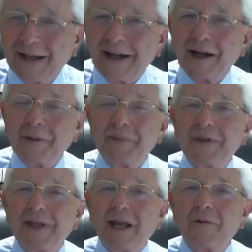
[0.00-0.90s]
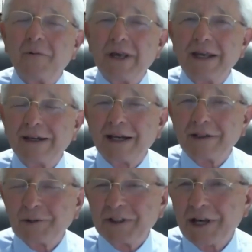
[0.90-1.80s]

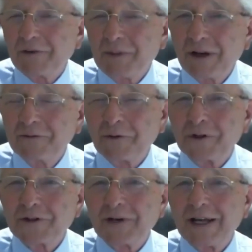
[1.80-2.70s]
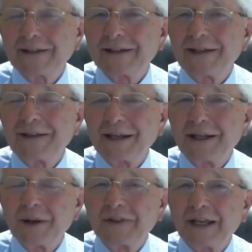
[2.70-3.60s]
As we say with metaphors, right? They
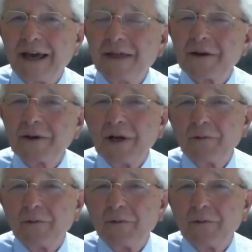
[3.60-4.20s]
come together